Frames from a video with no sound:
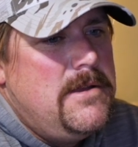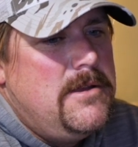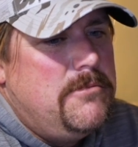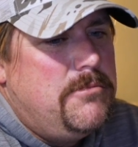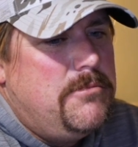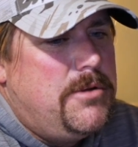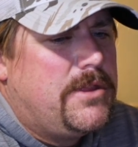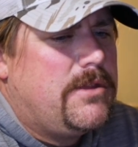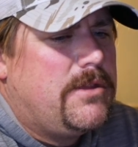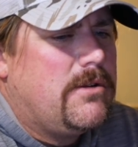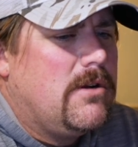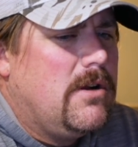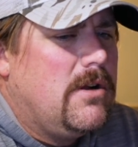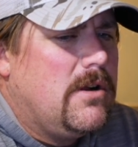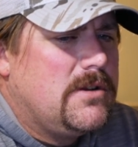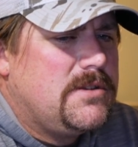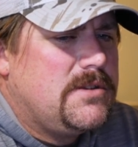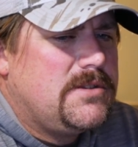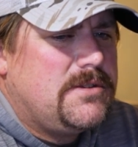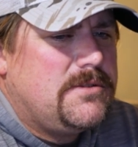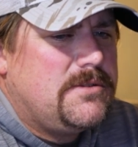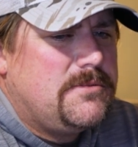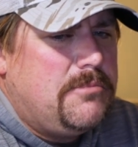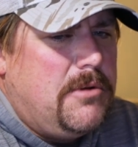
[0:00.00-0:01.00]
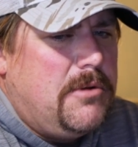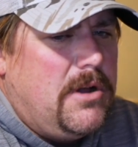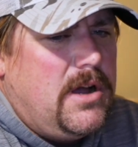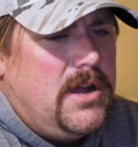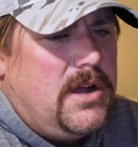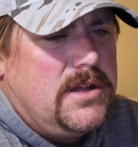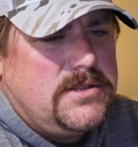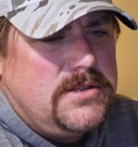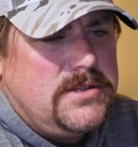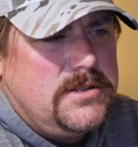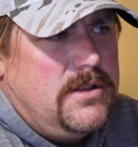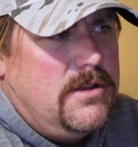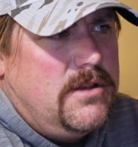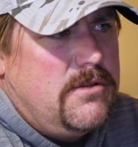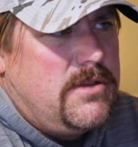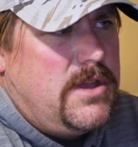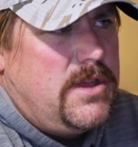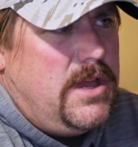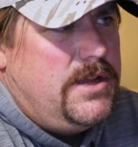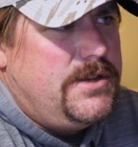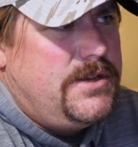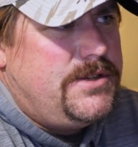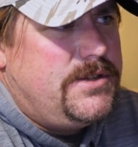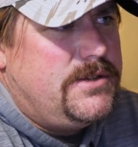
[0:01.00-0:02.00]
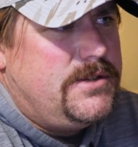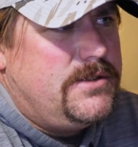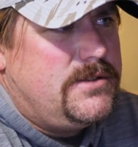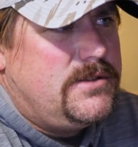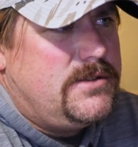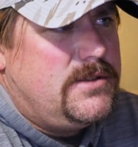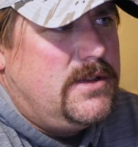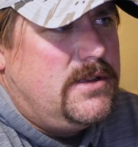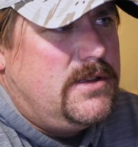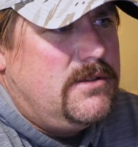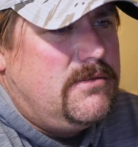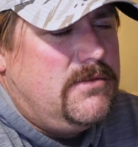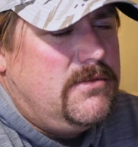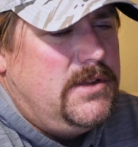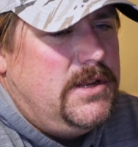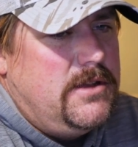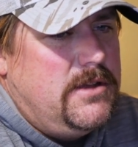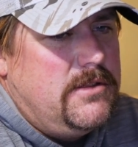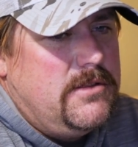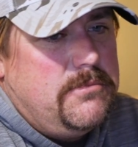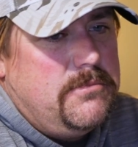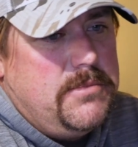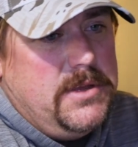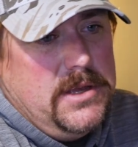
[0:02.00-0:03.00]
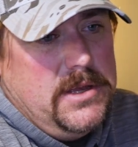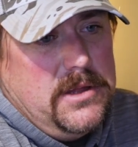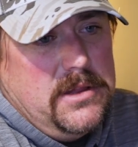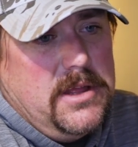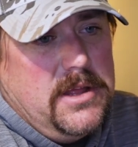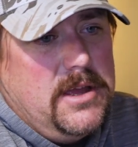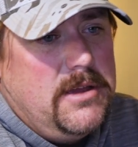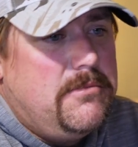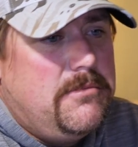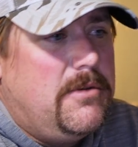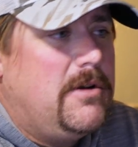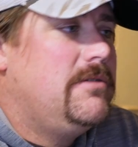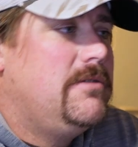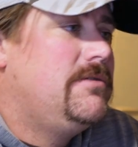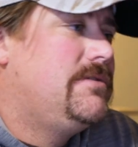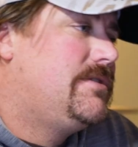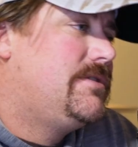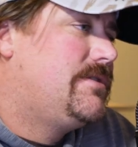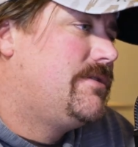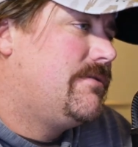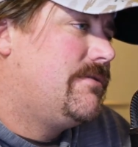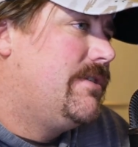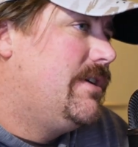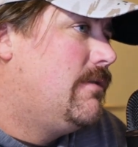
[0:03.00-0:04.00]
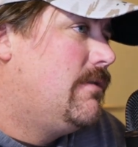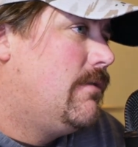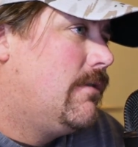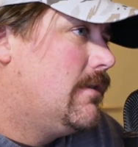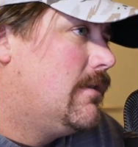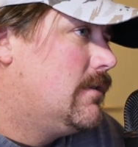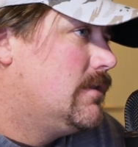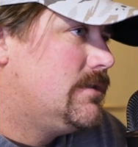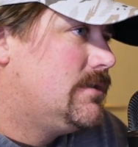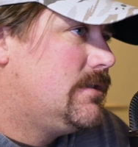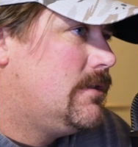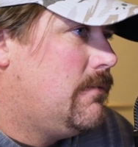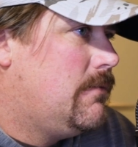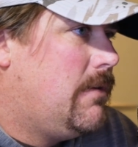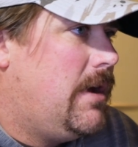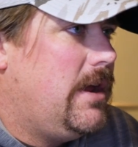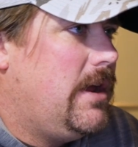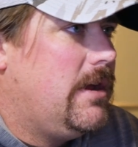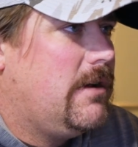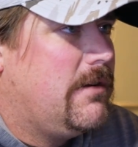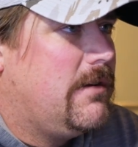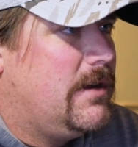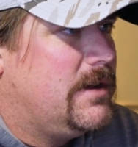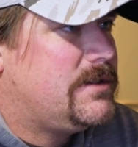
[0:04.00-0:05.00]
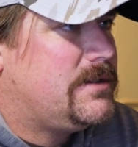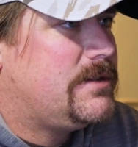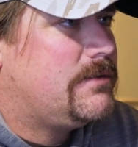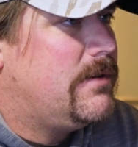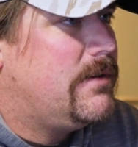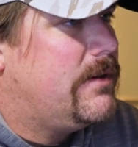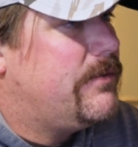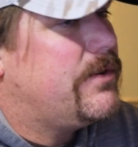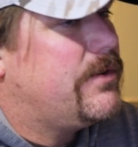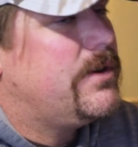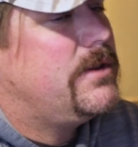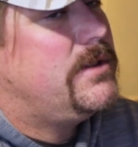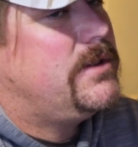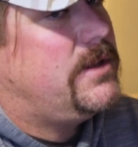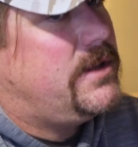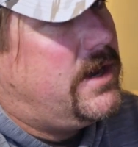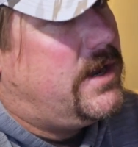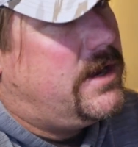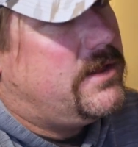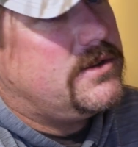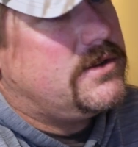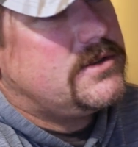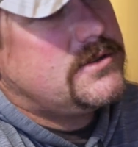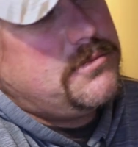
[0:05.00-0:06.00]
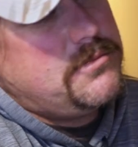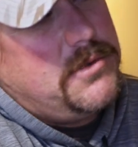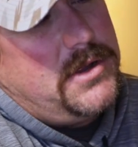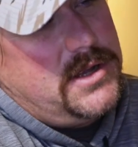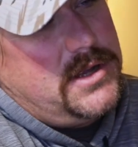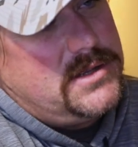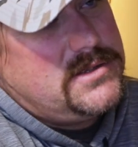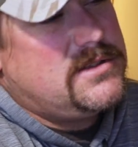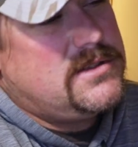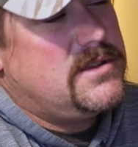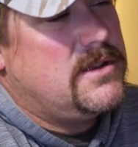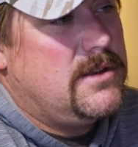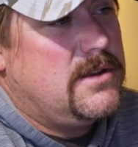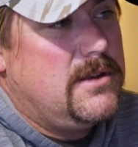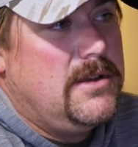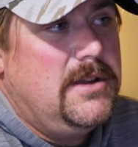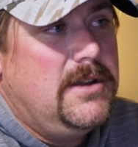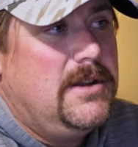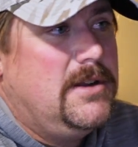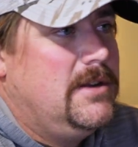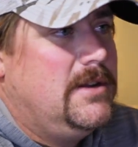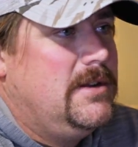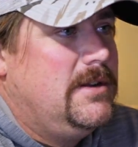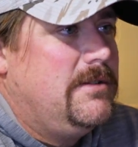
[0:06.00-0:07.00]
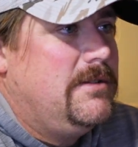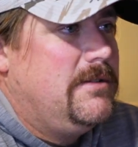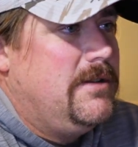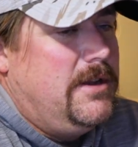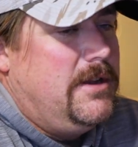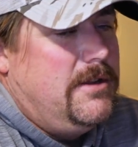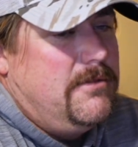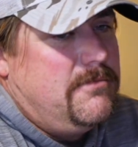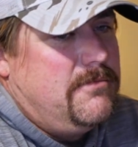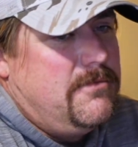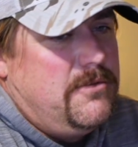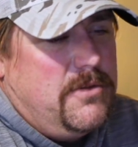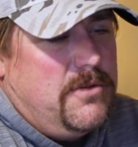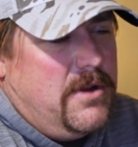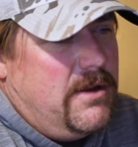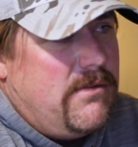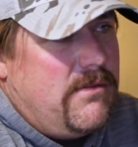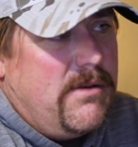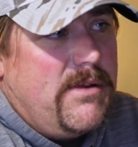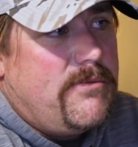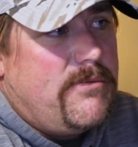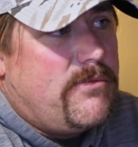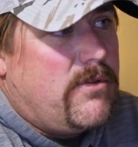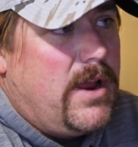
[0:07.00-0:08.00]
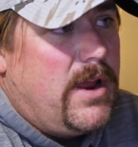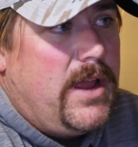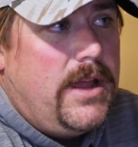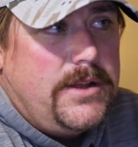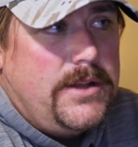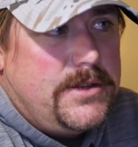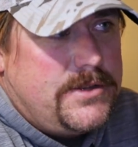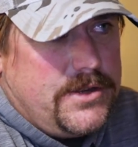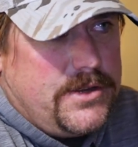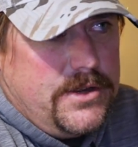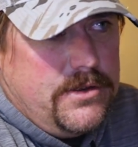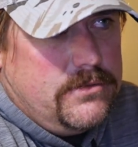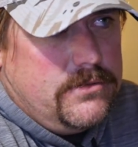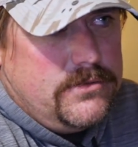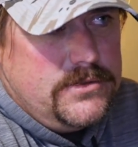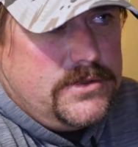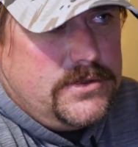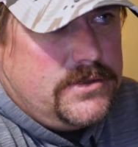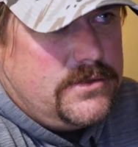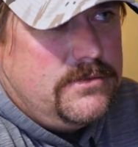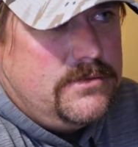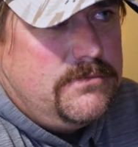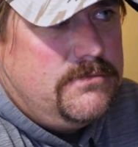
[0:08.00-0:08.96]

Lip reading: But there are spots and locations that, the BLM owns 3/4 of the way across the river, and then other spots that, Grey Reef Ranch owns